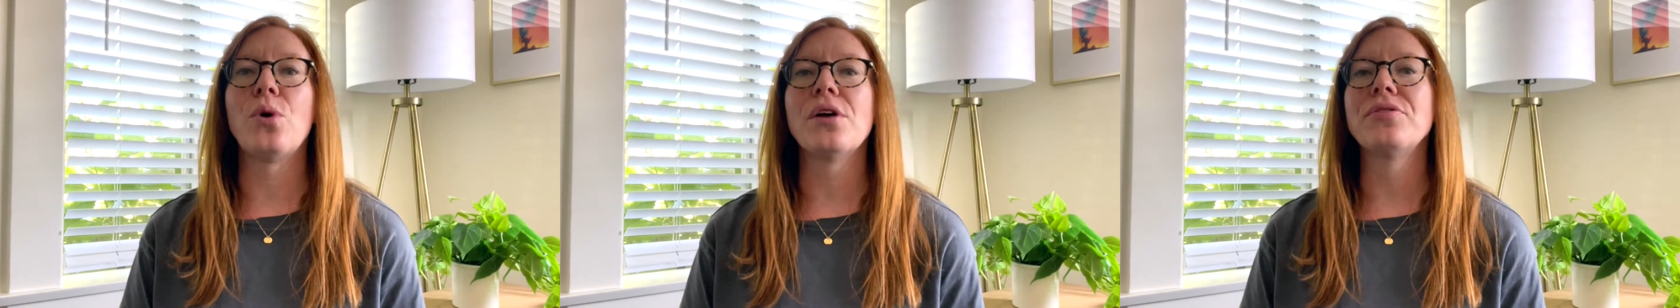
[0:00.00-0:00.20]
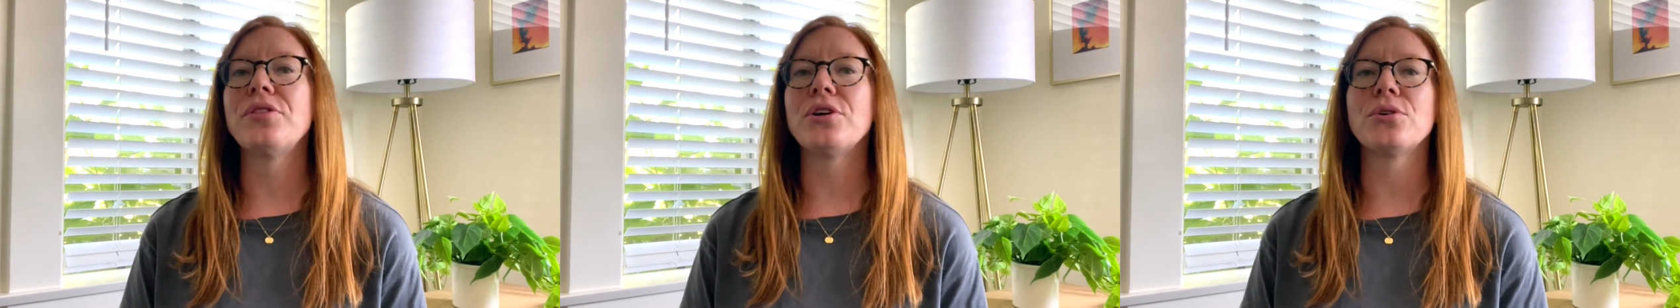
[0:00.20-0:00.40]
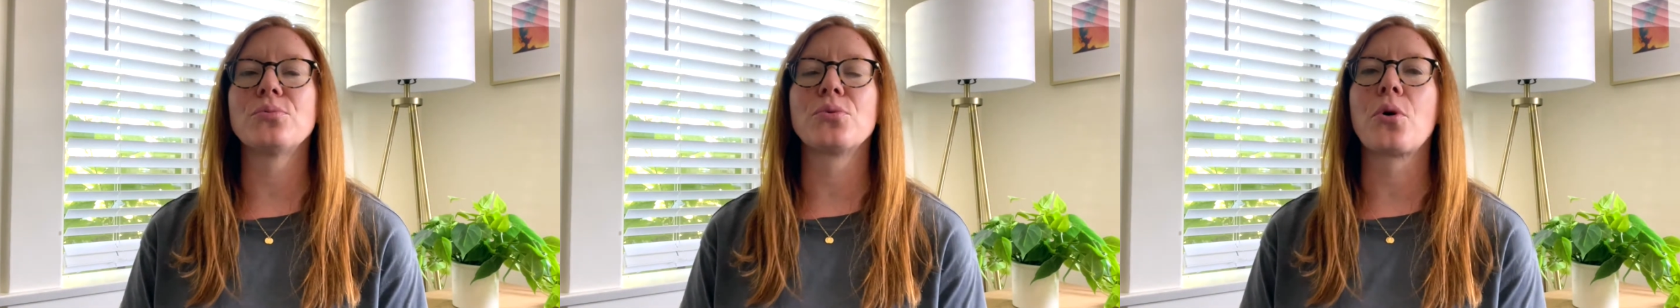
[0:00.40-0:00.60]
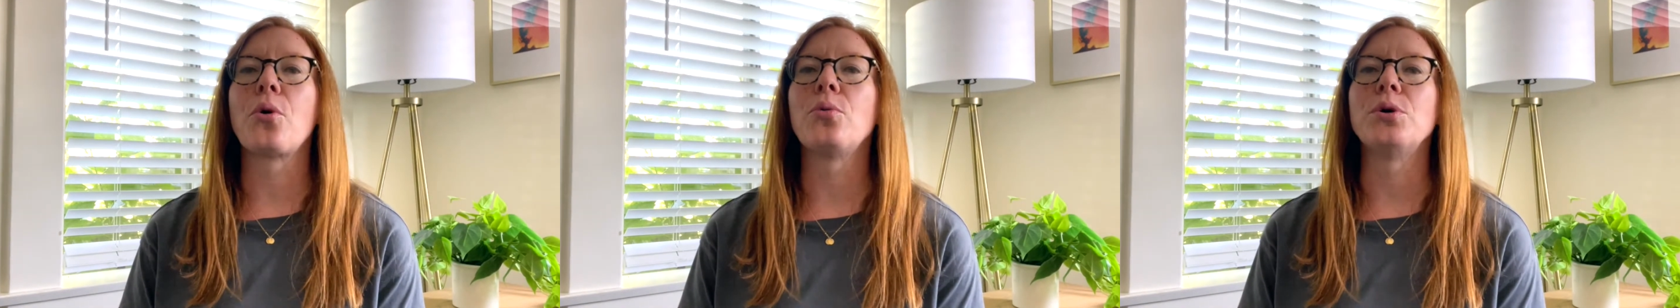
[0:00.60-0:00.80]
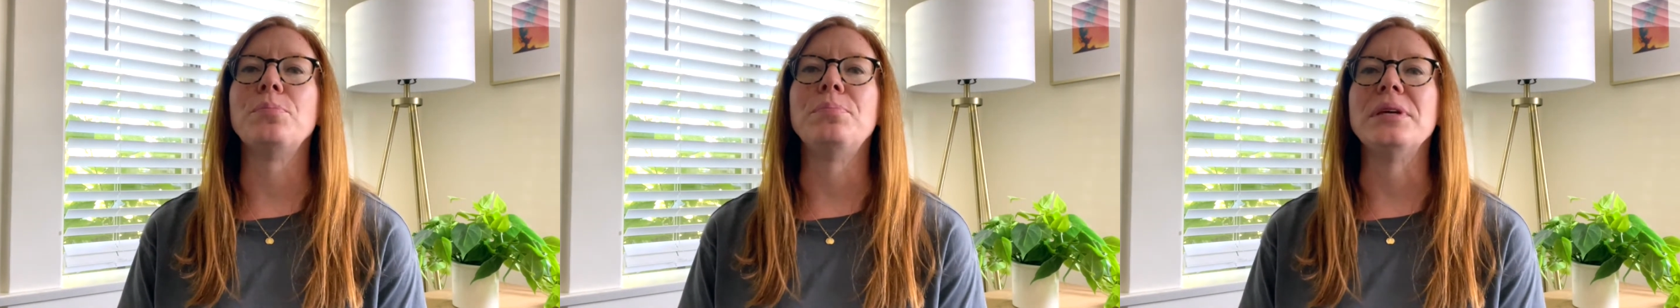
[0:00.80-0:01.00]
what their role
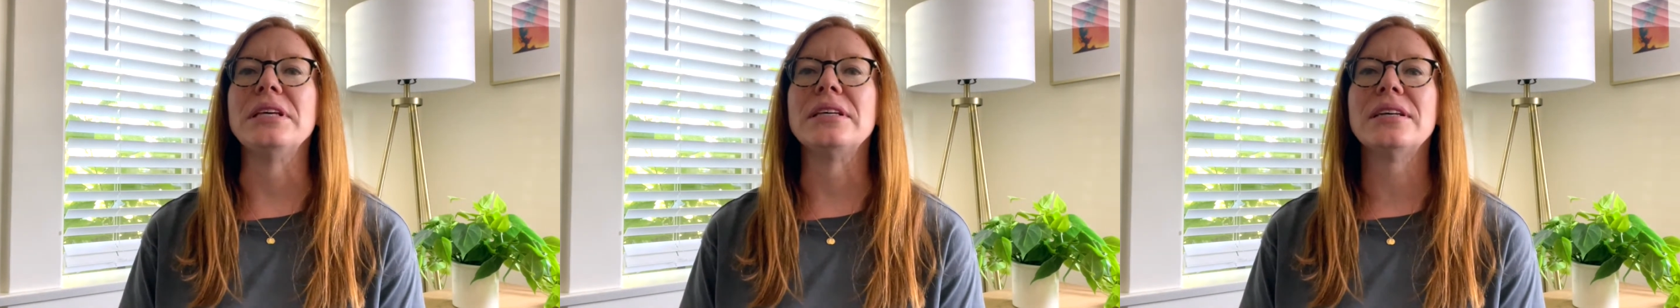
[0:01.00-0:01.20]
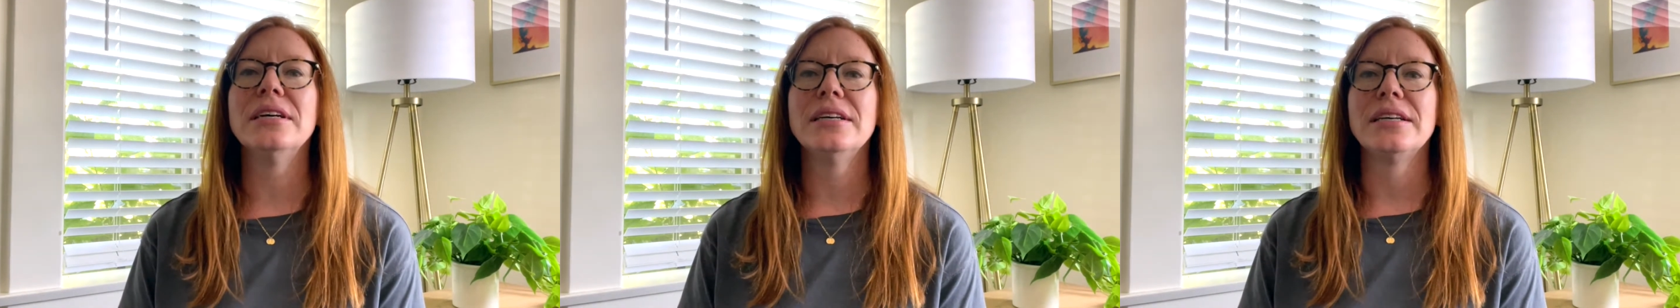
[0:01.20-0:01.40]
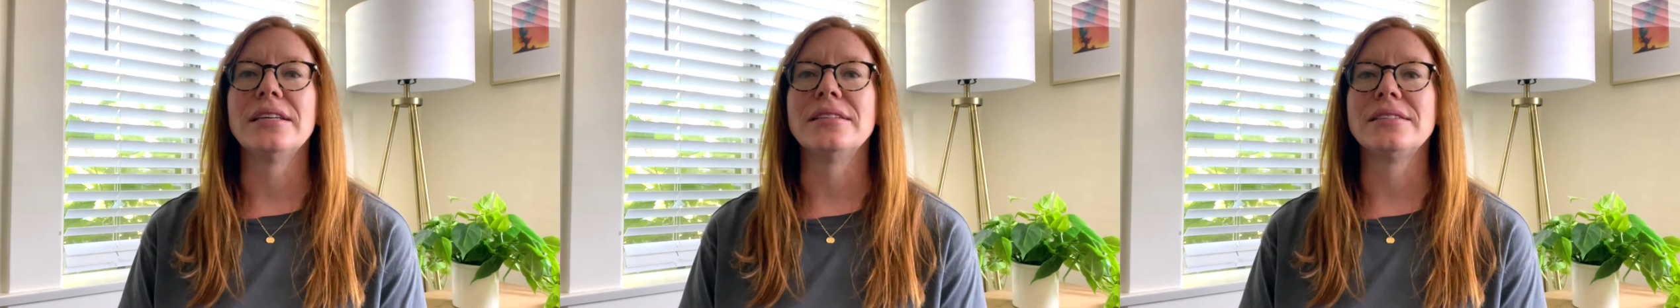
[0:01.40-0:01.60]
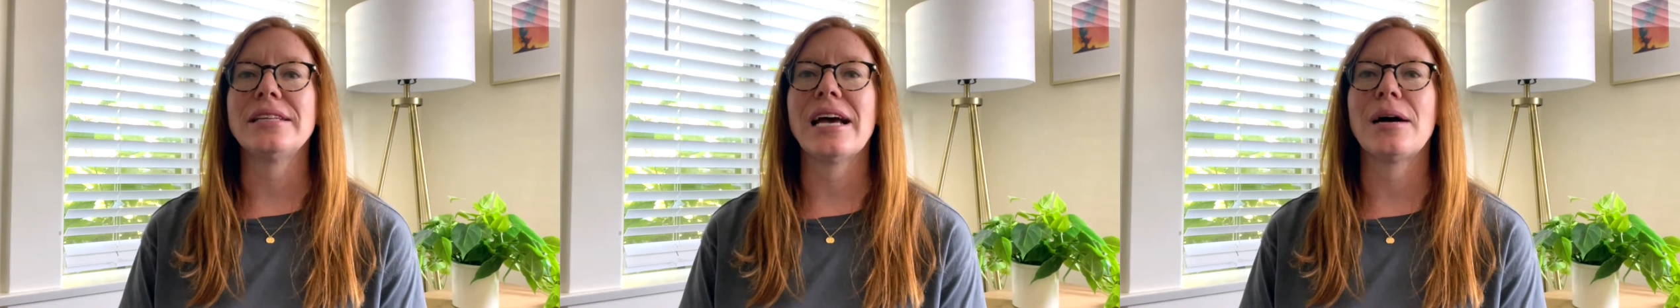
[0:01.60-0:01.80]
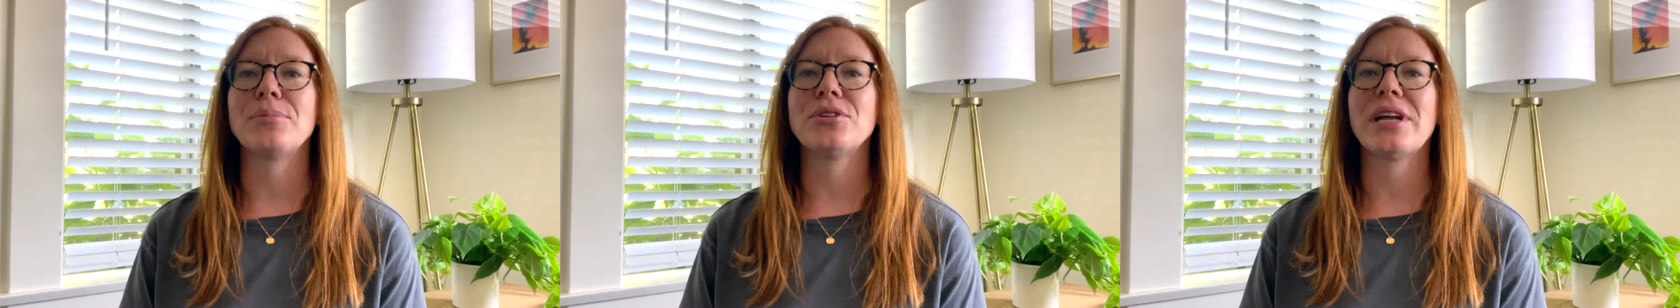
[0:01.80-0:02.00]
would be in the
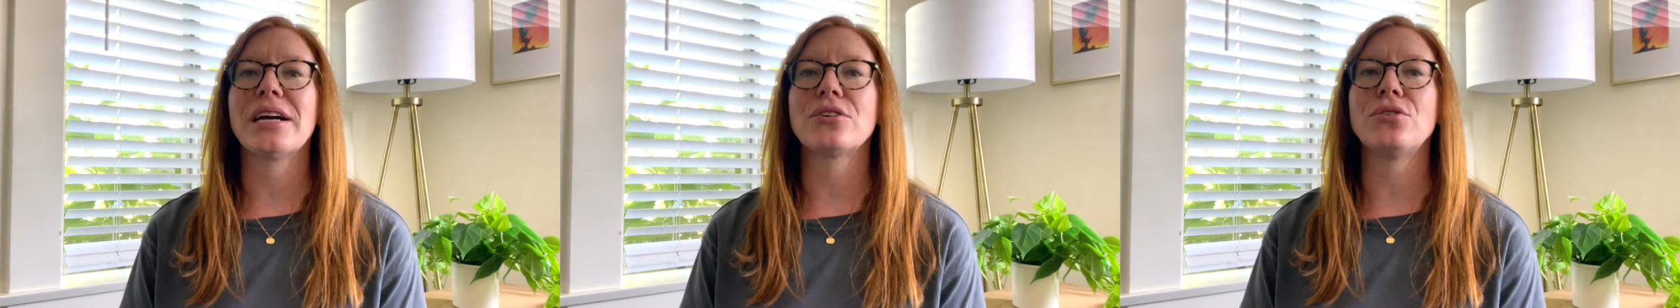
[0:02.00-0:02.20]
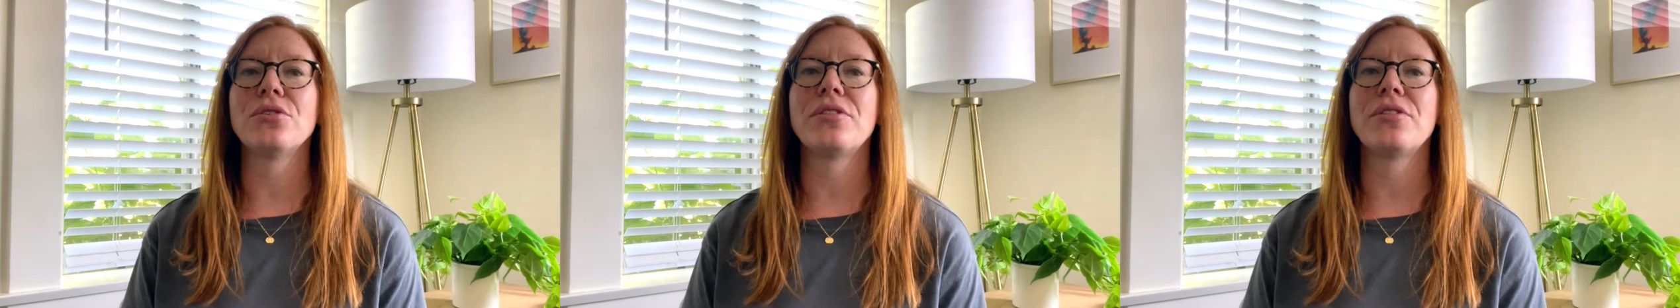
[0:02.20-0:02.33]
tabernacle.